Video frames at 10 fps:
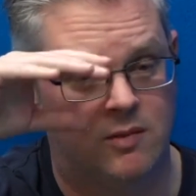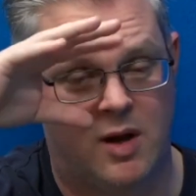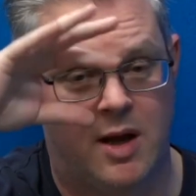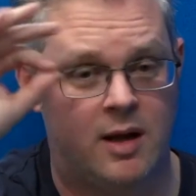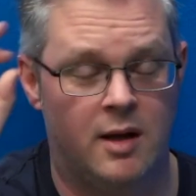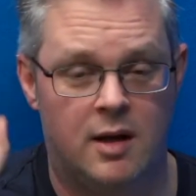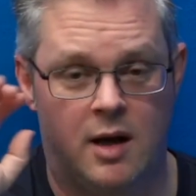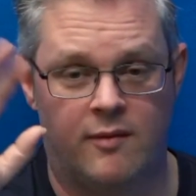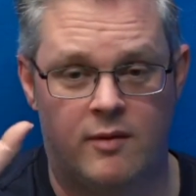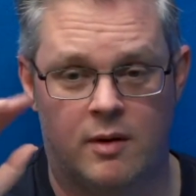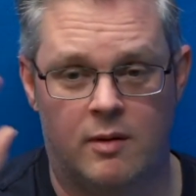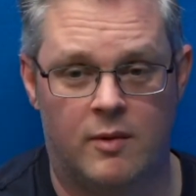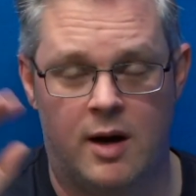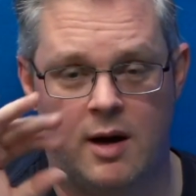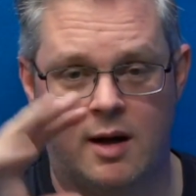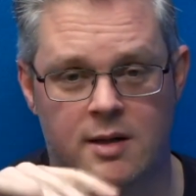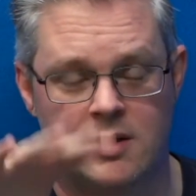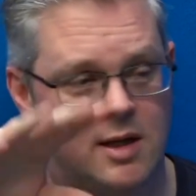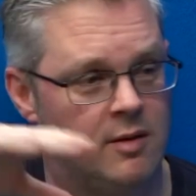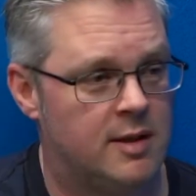where I can
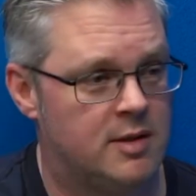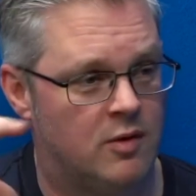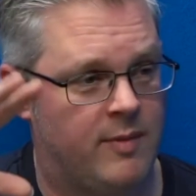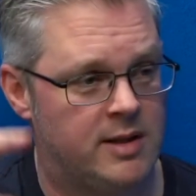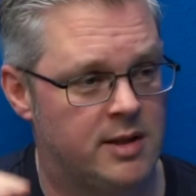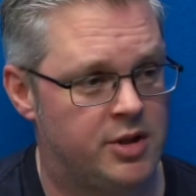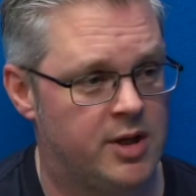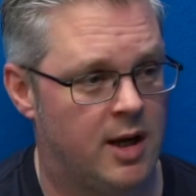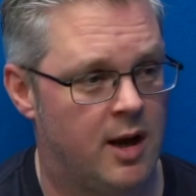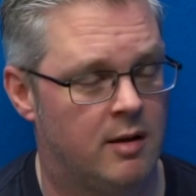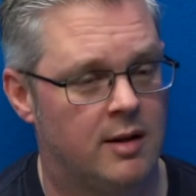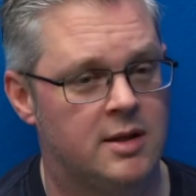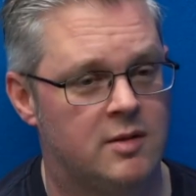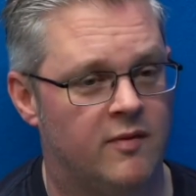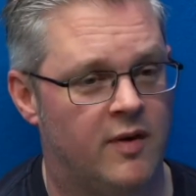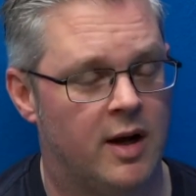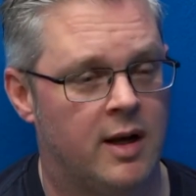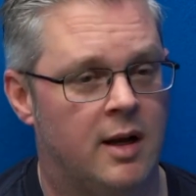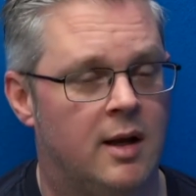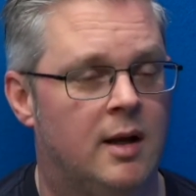see all this augmented shit going on. That's all fine.